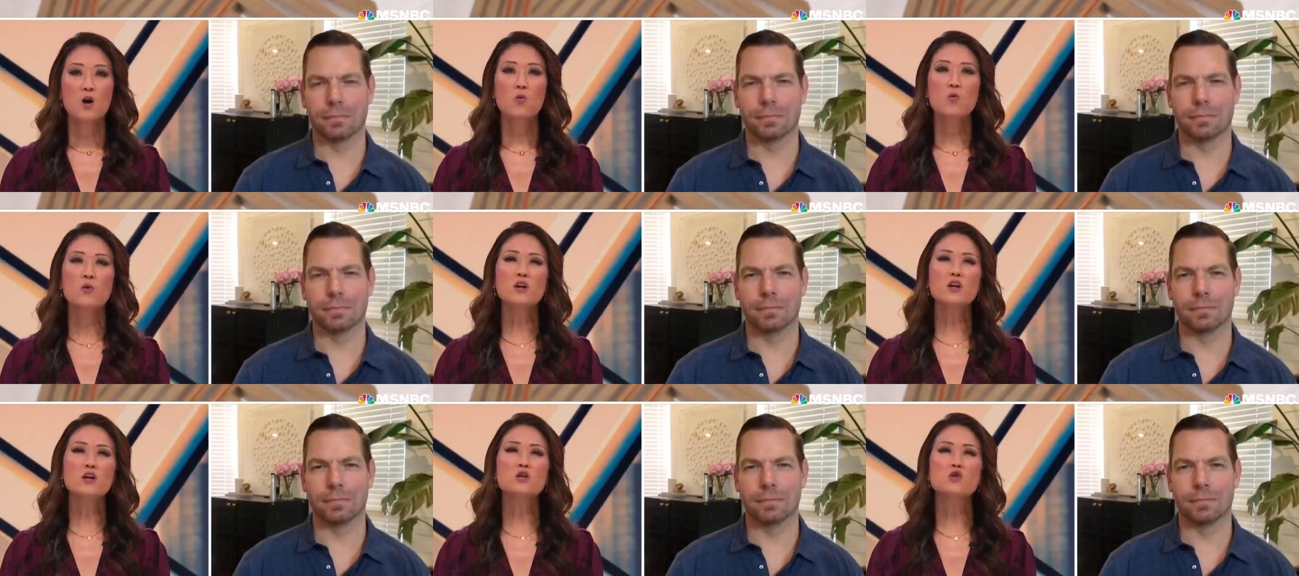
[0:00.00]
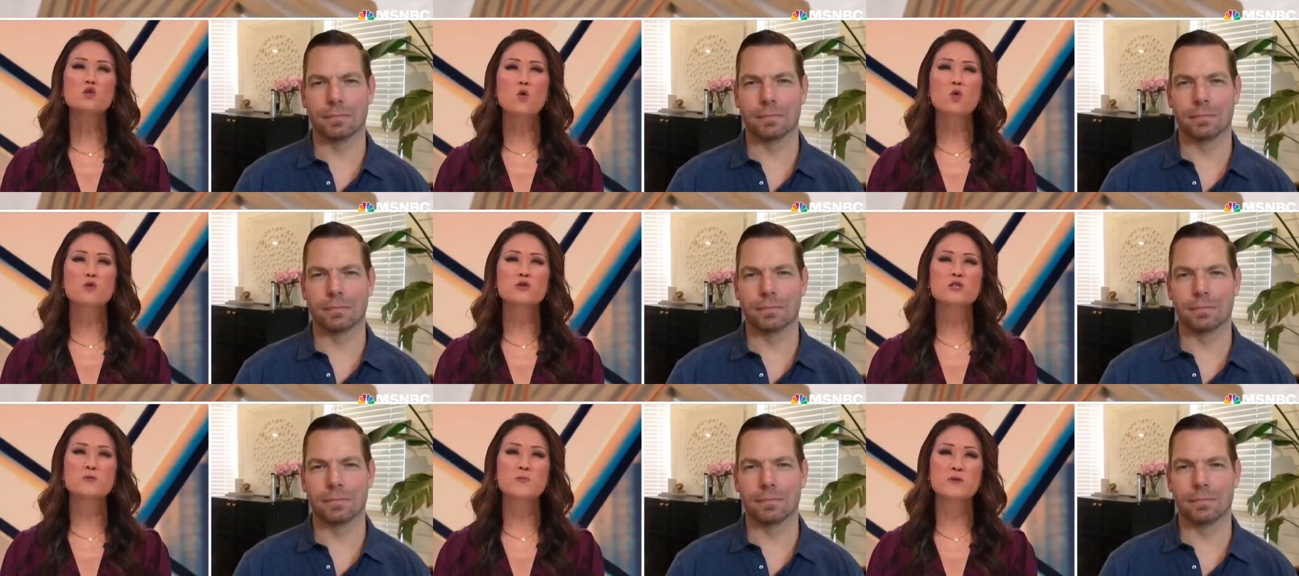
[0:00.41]
Speaker 1: What are
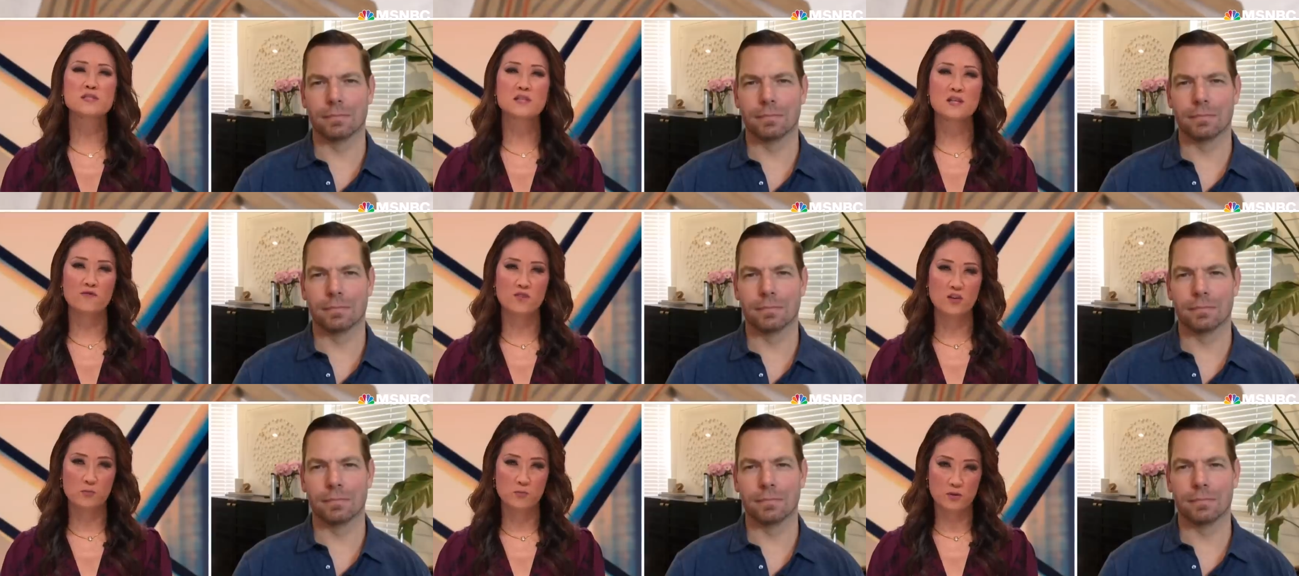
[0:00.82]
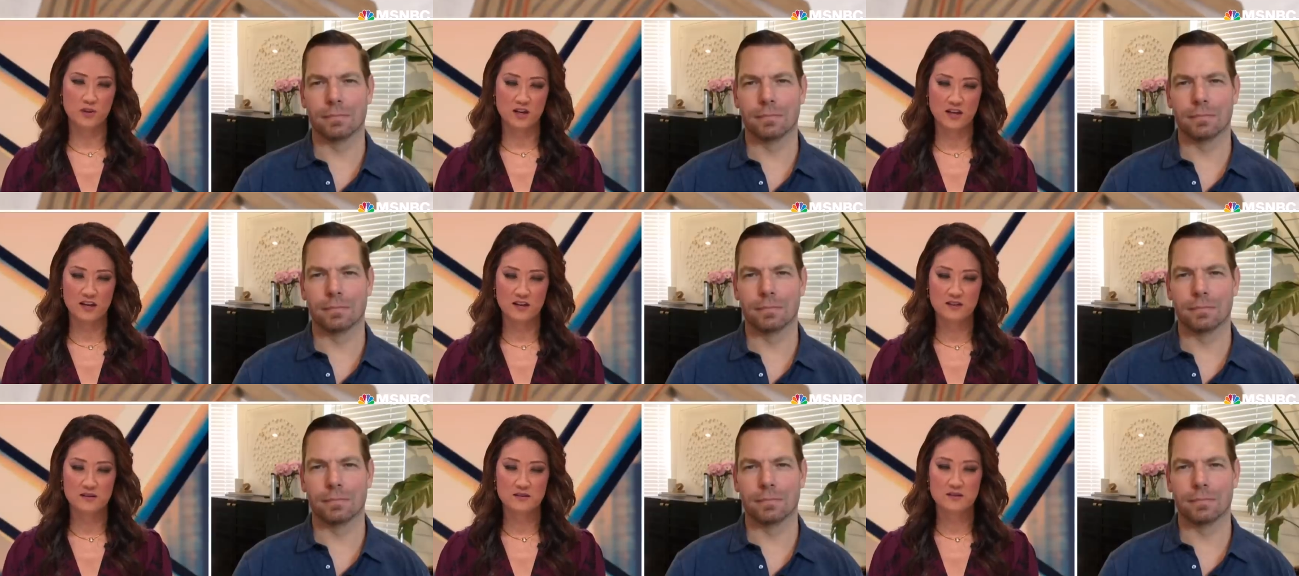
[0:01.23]
your specific
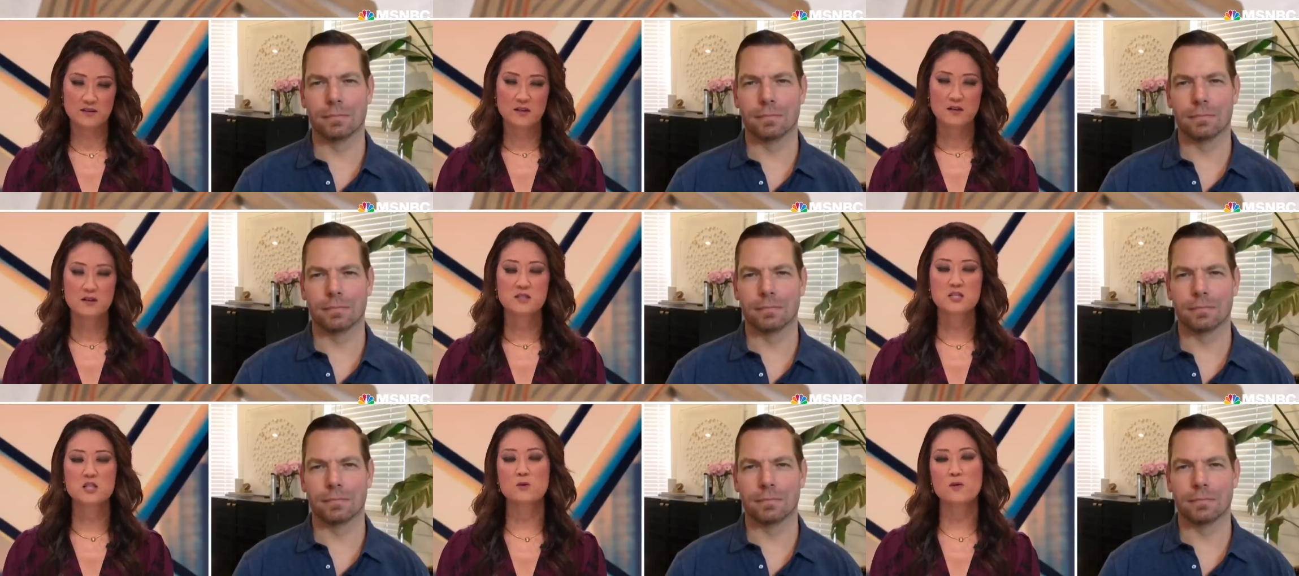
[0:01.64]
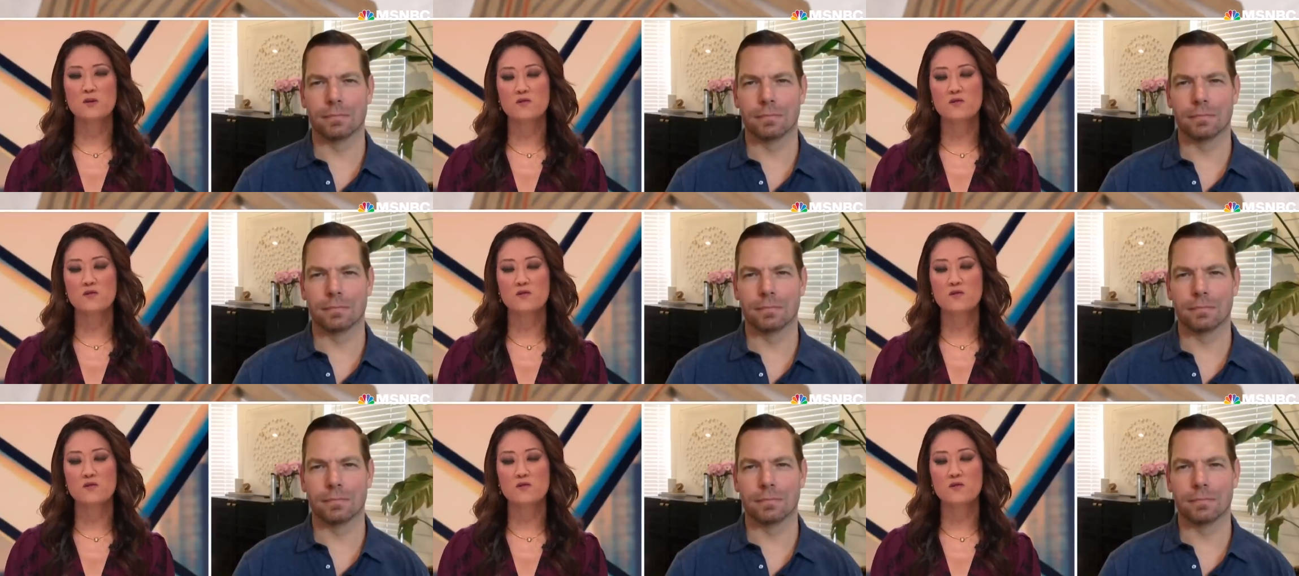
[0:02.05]
plans to